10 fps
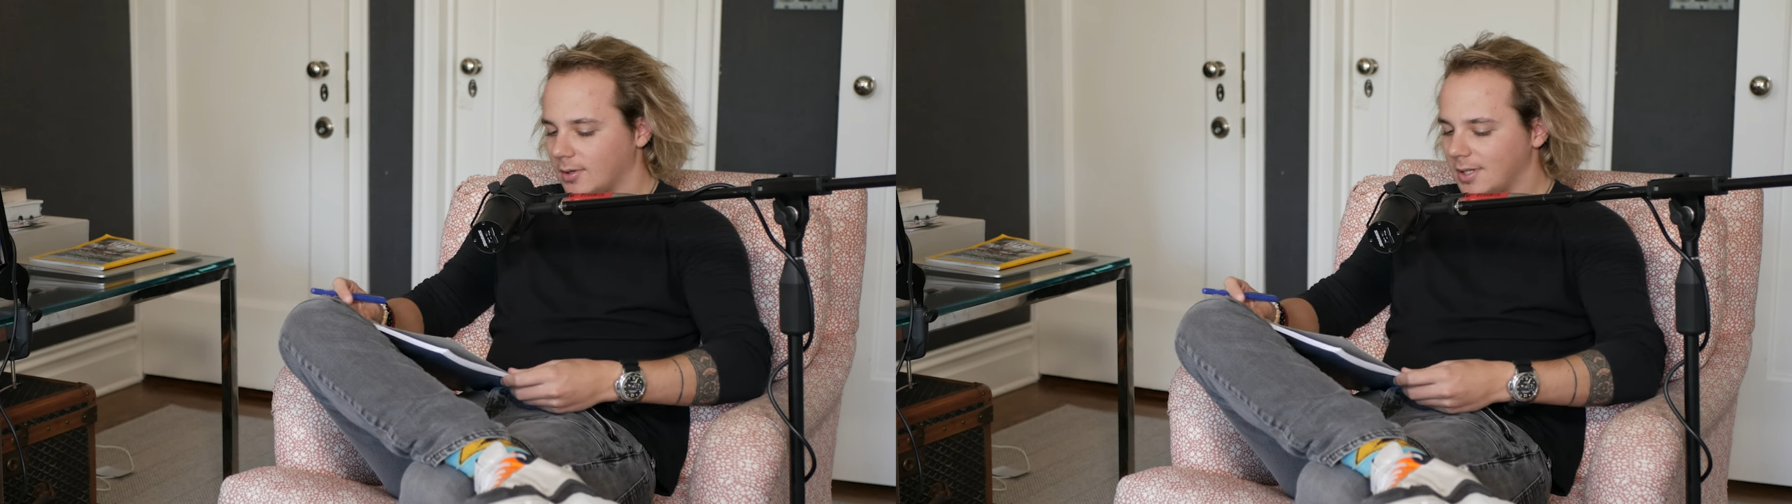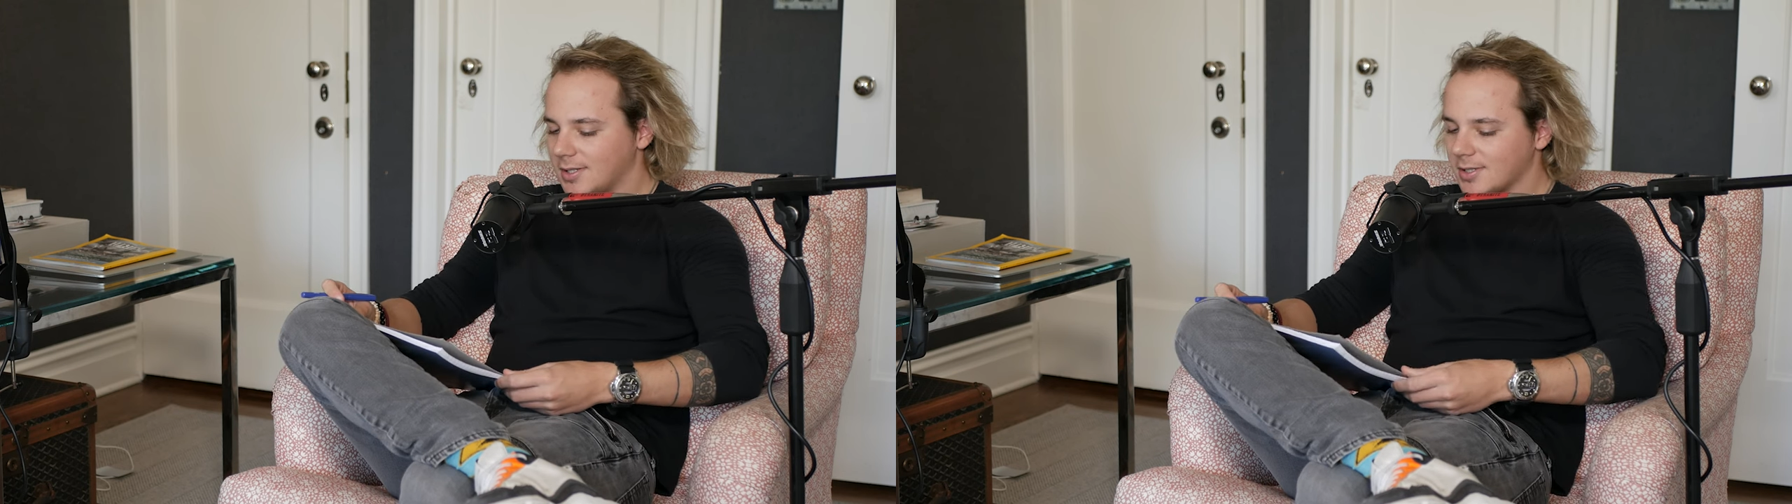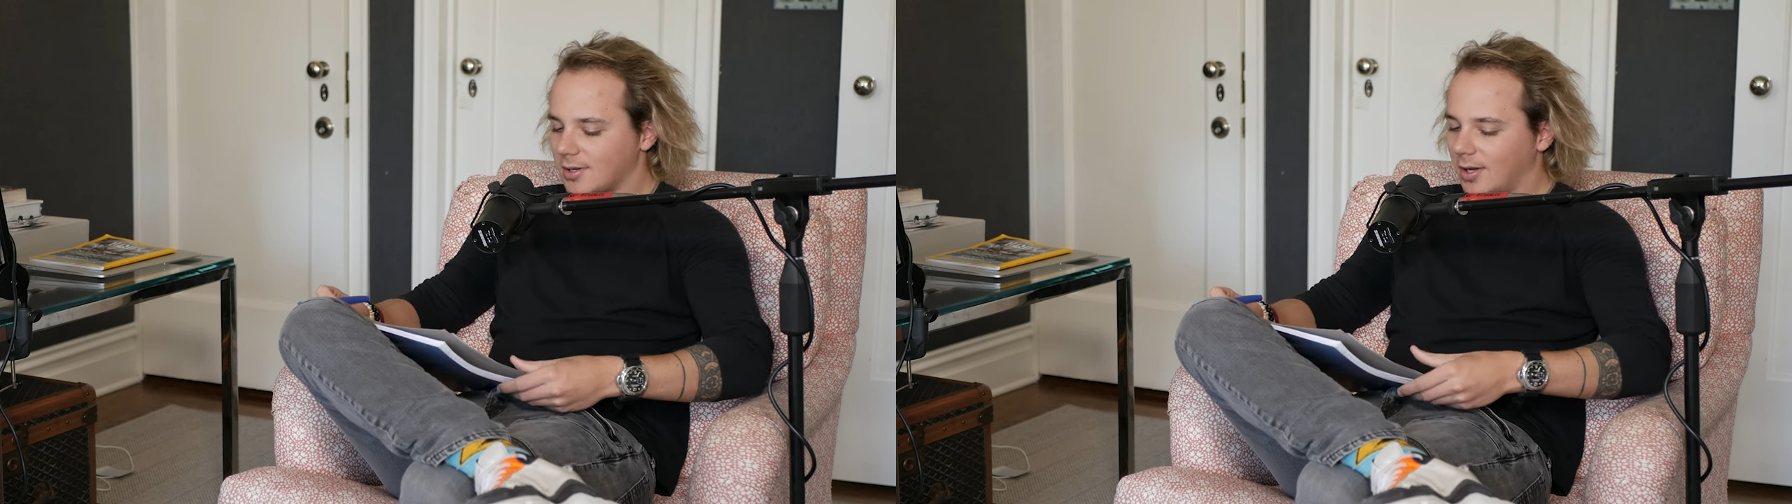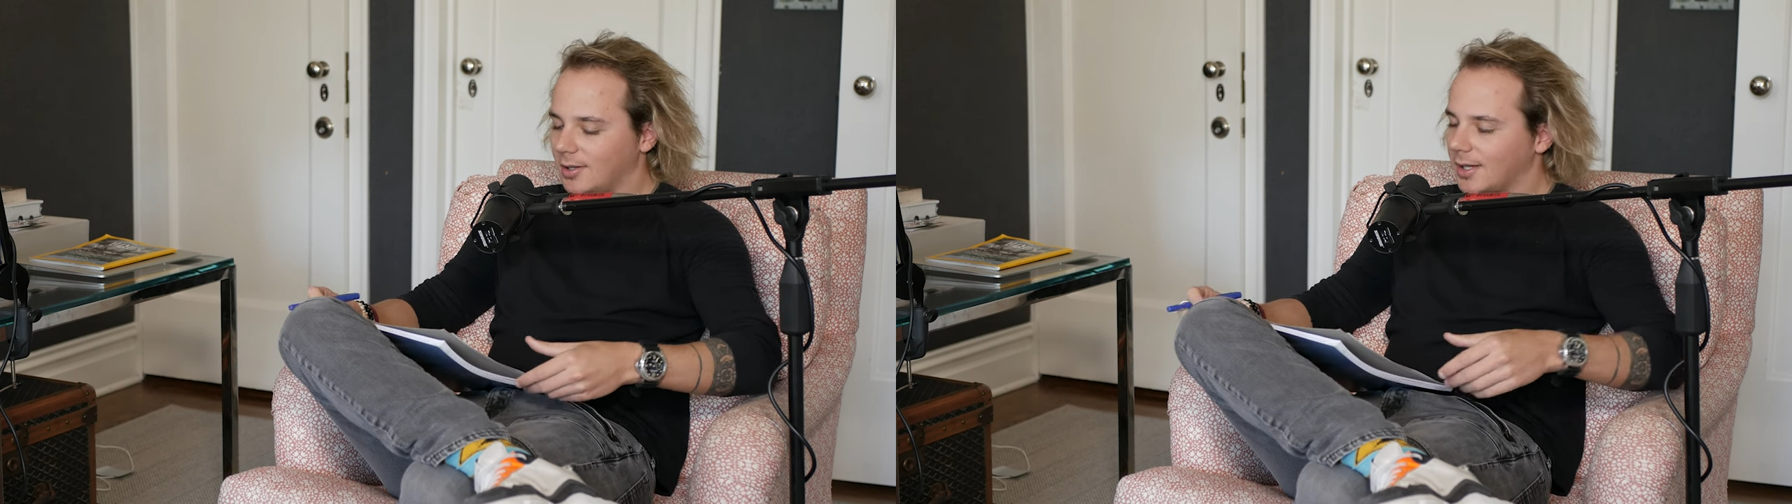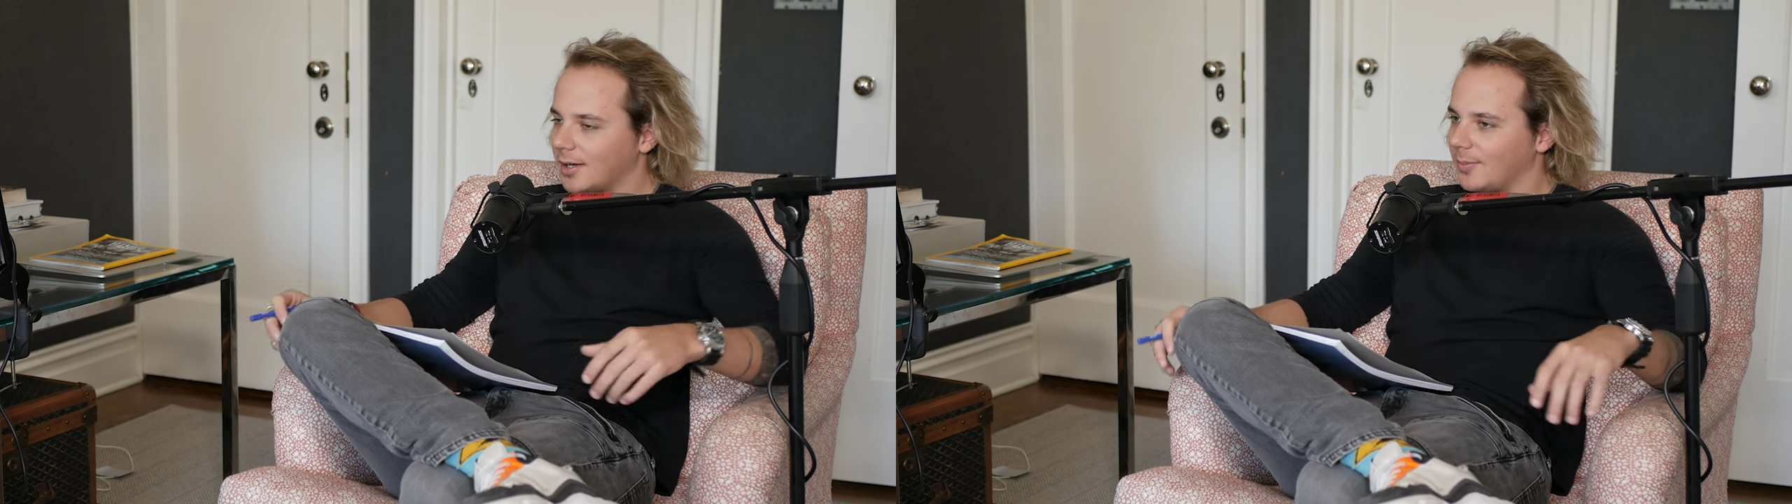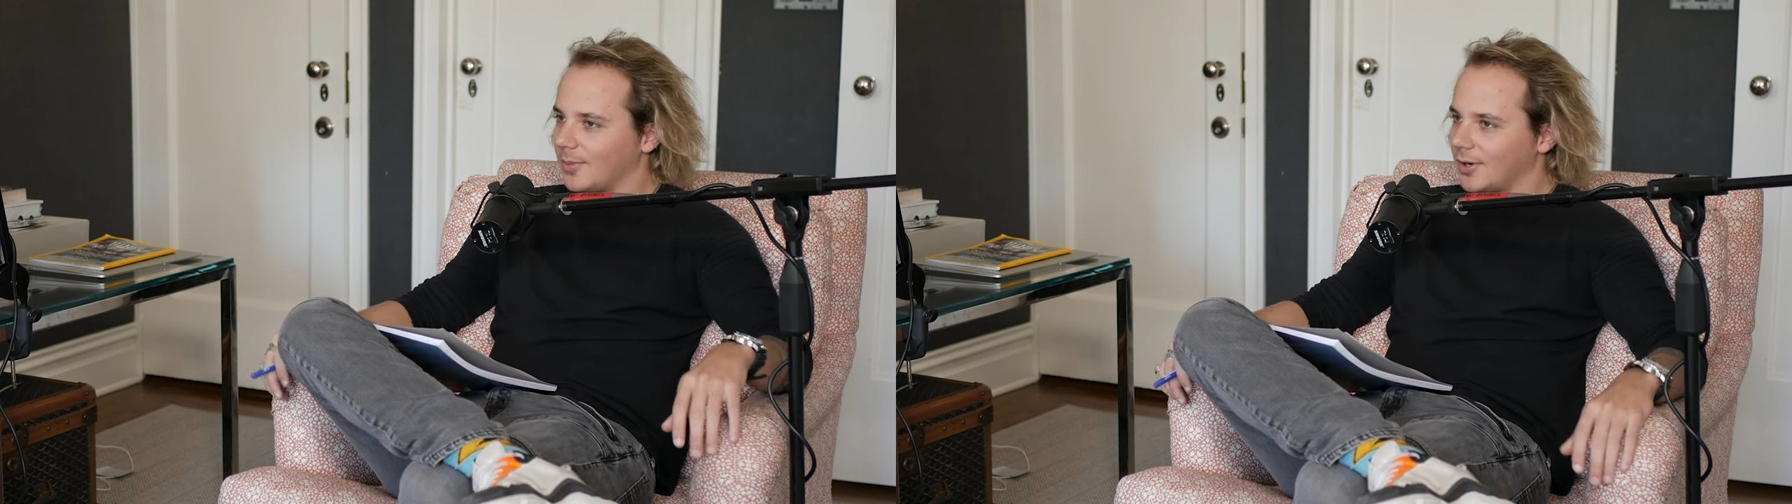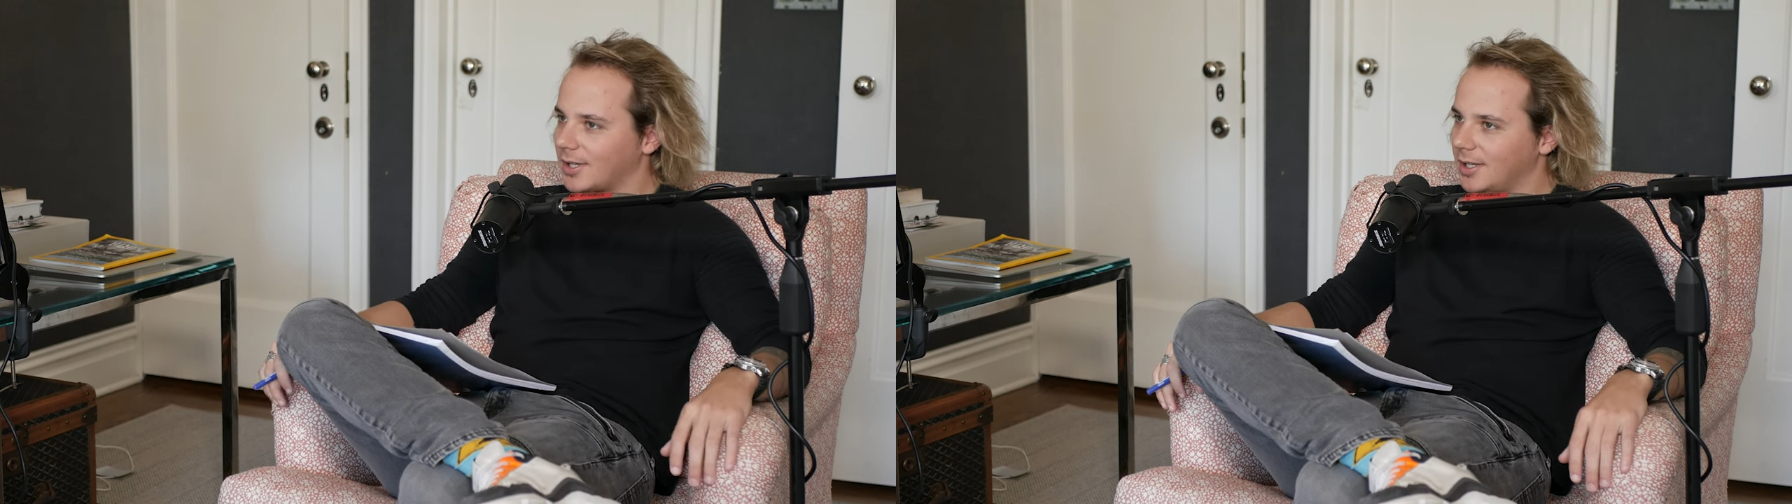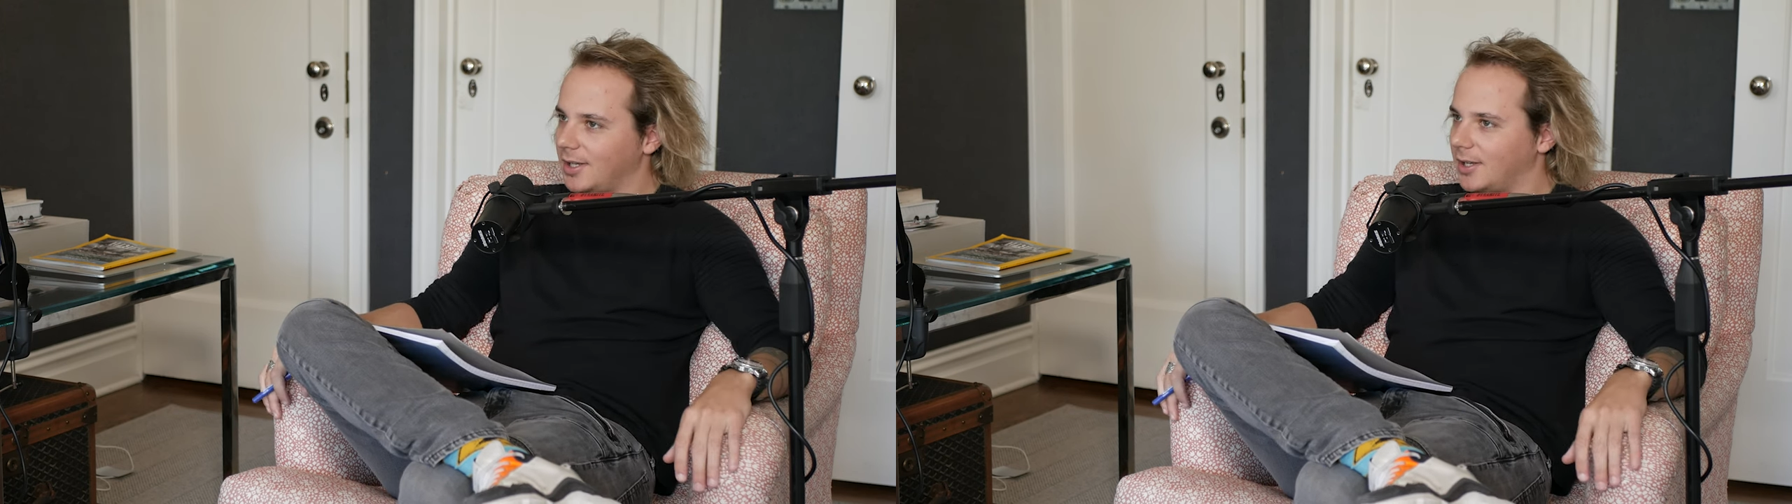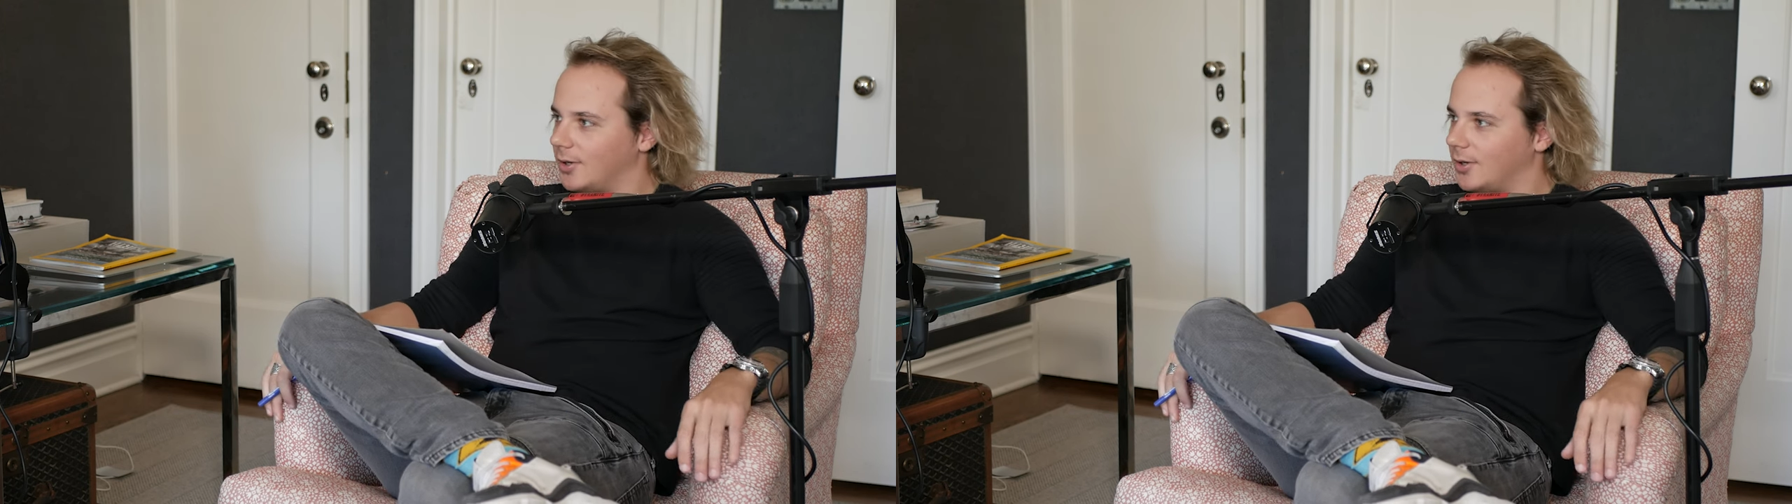this is all like a murky